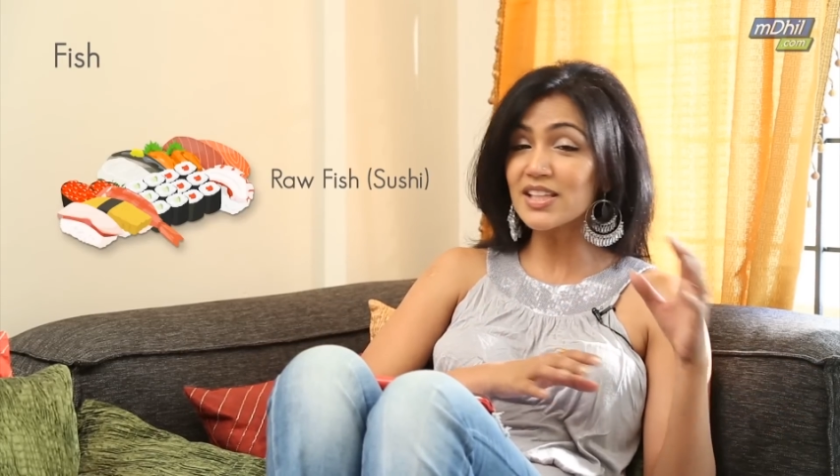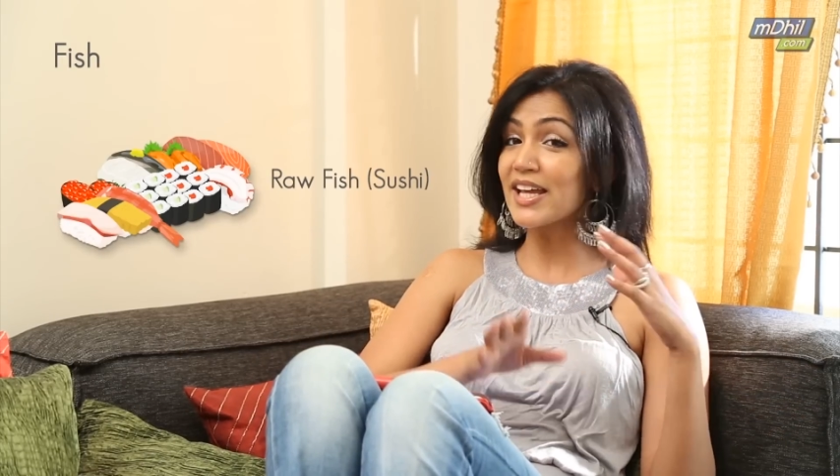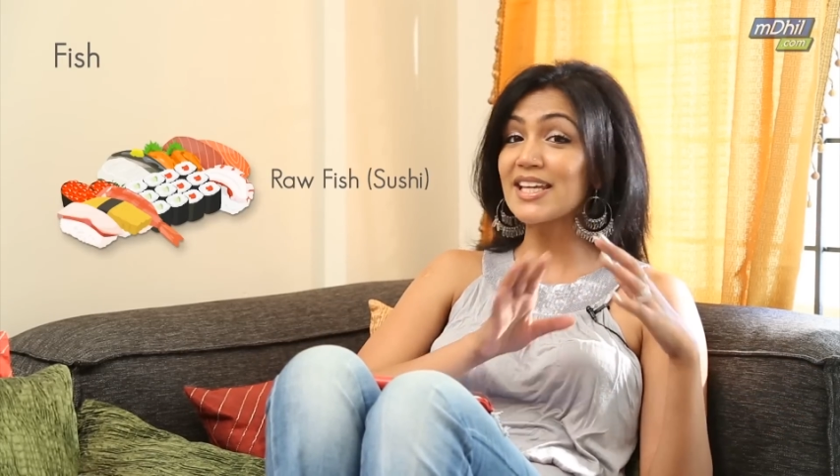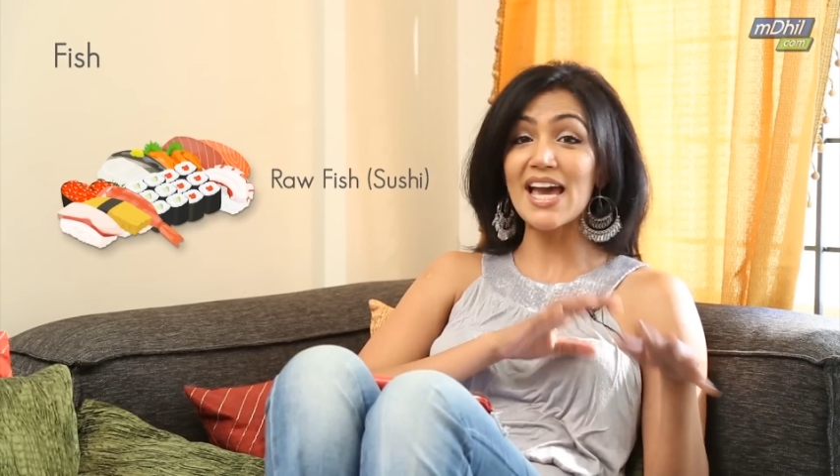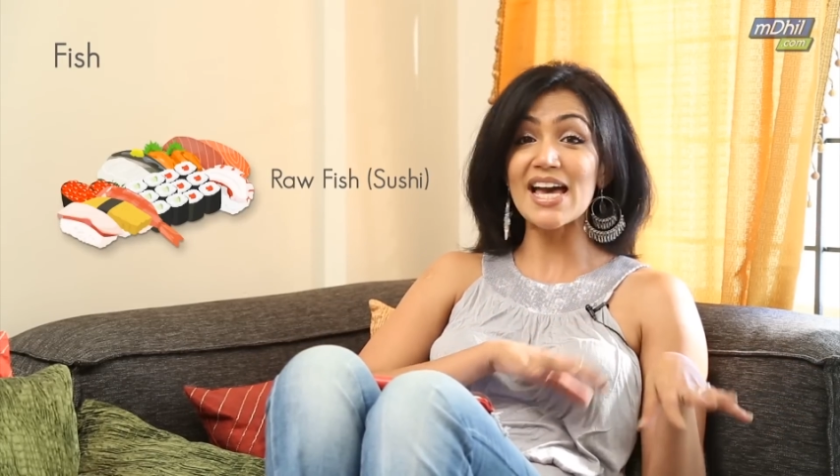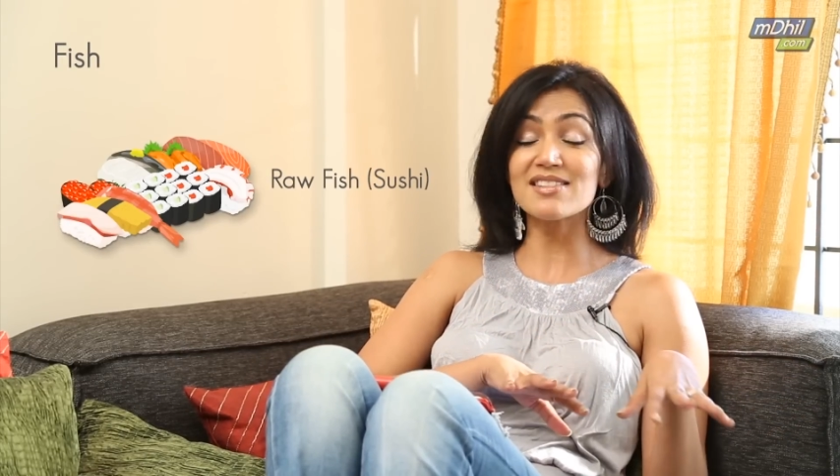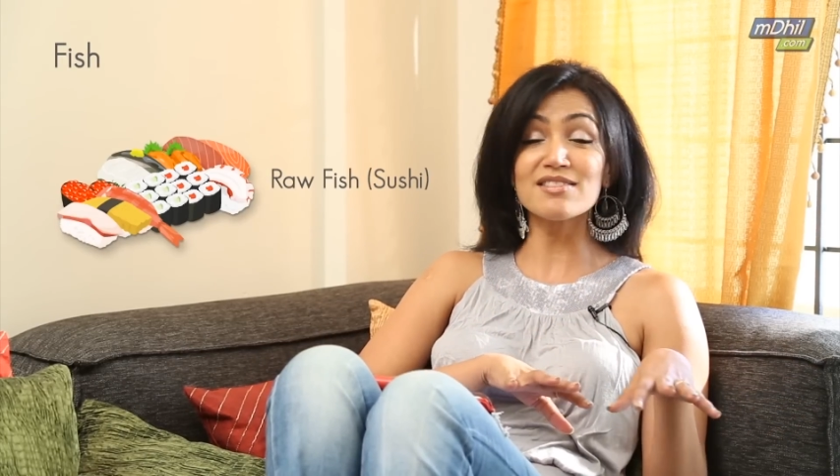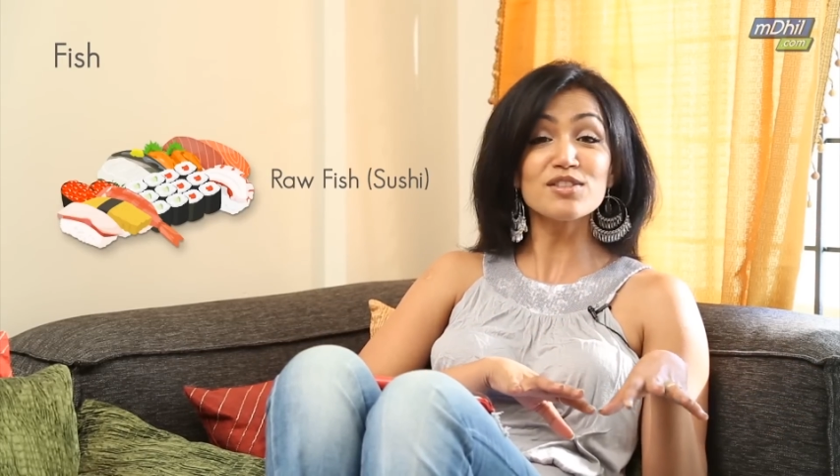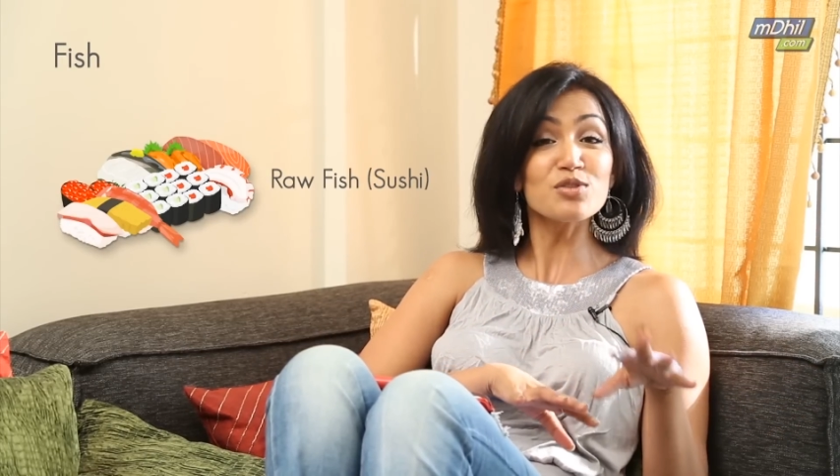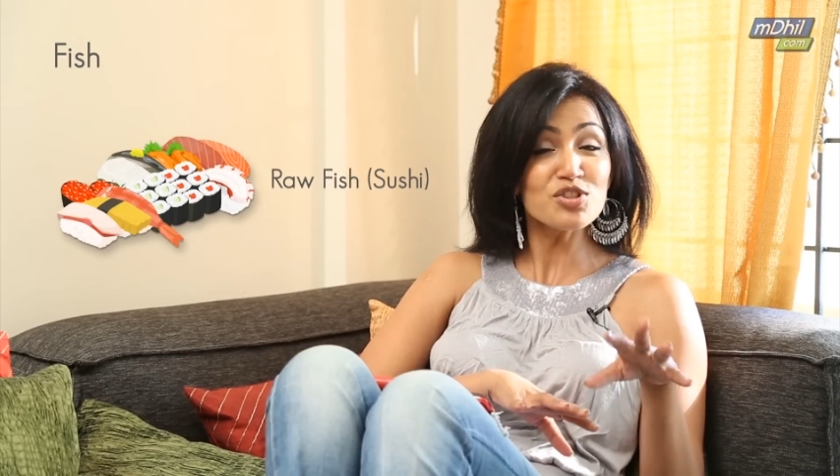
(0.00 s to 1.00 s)
like as
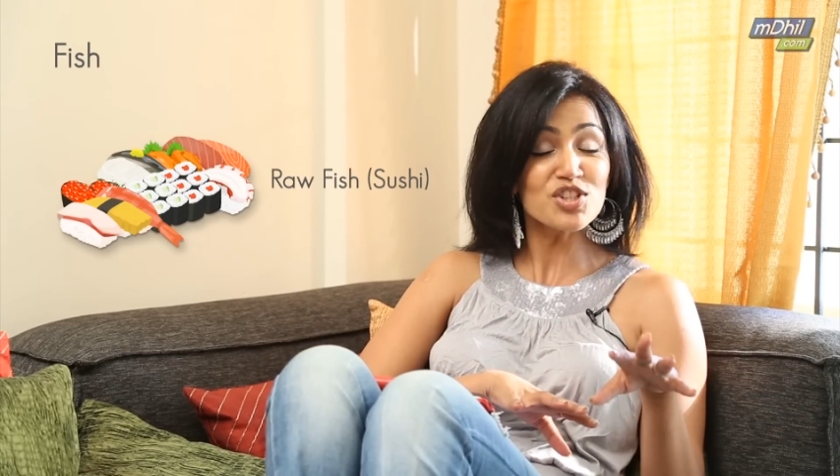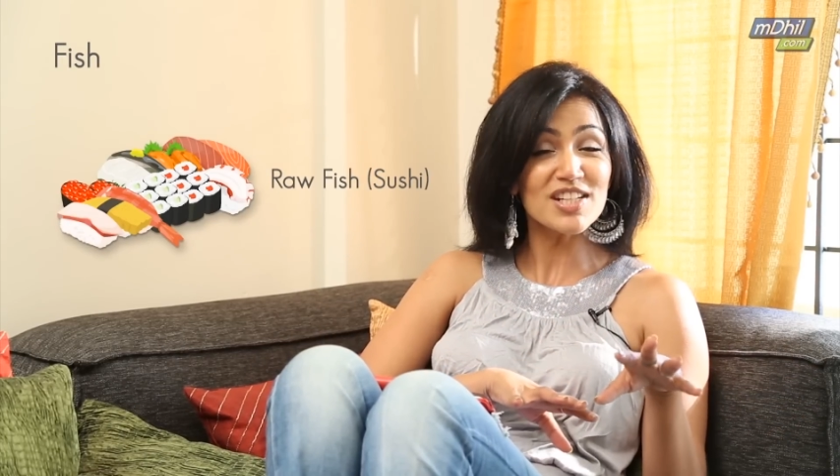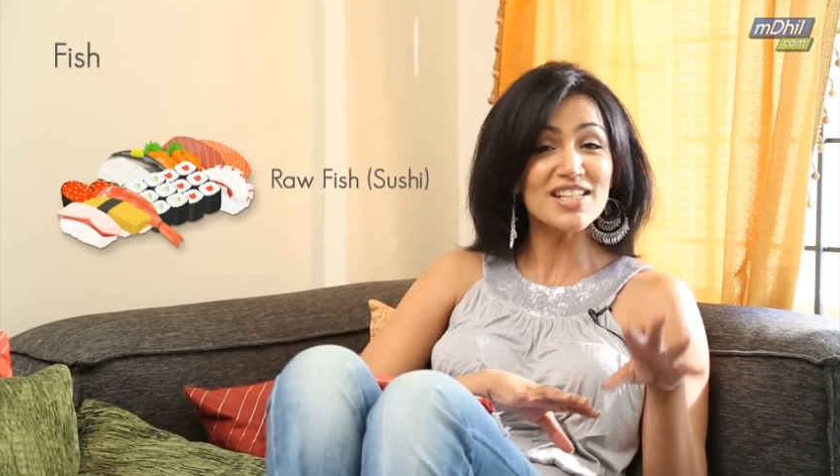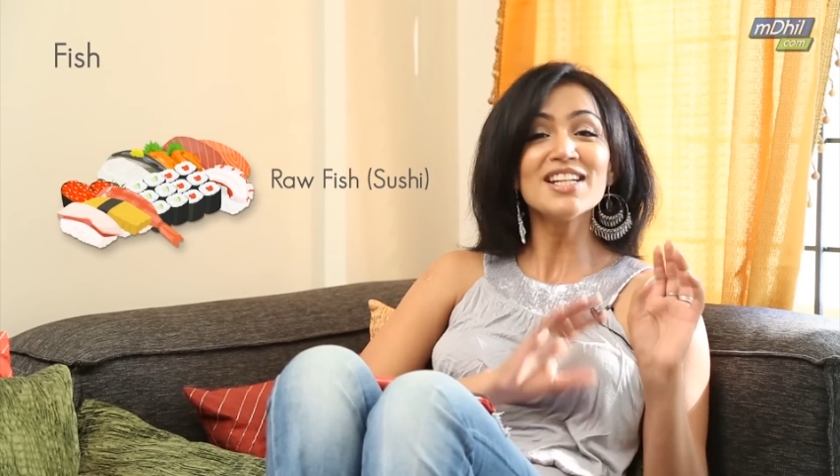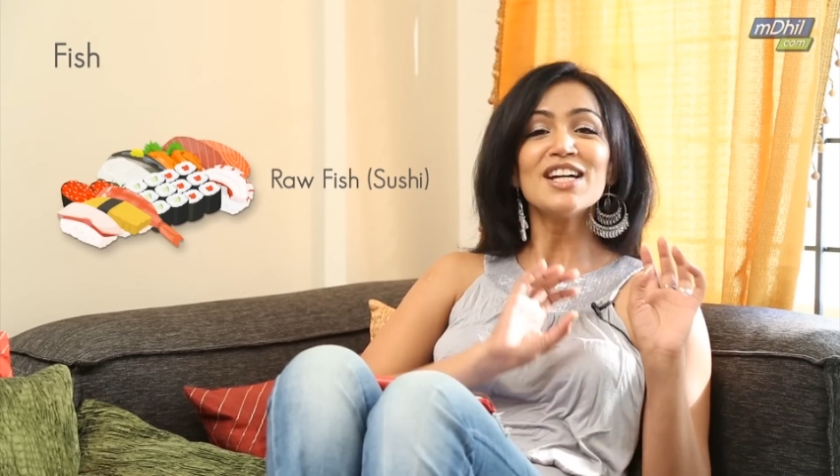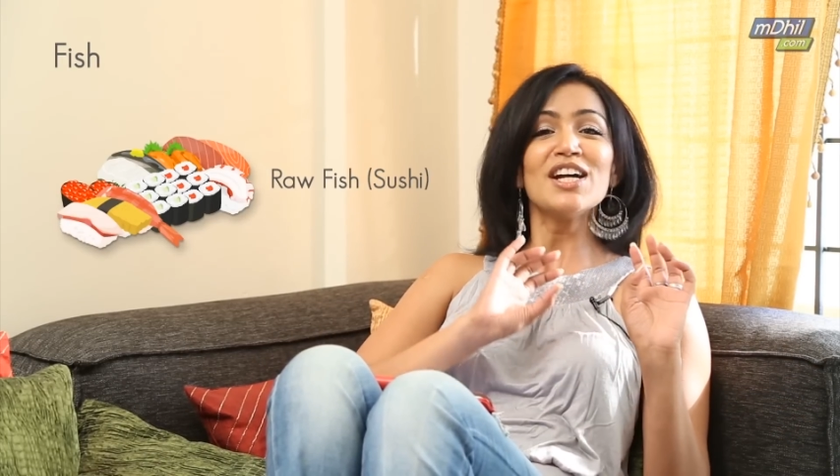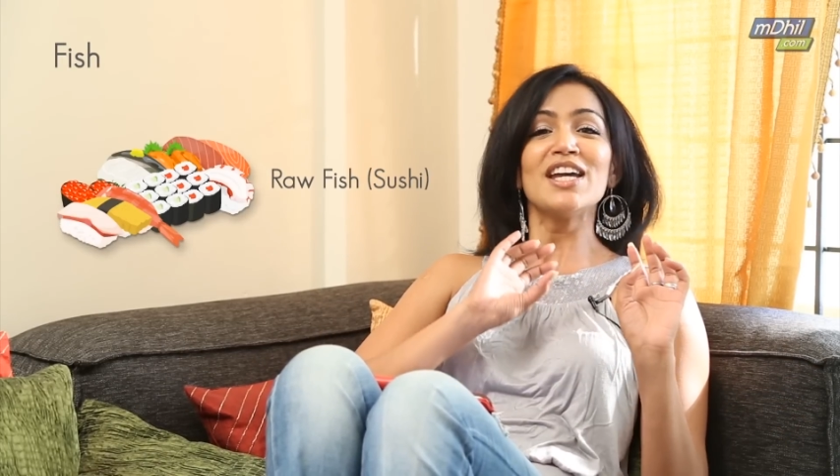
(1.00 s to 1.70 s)
in sushi,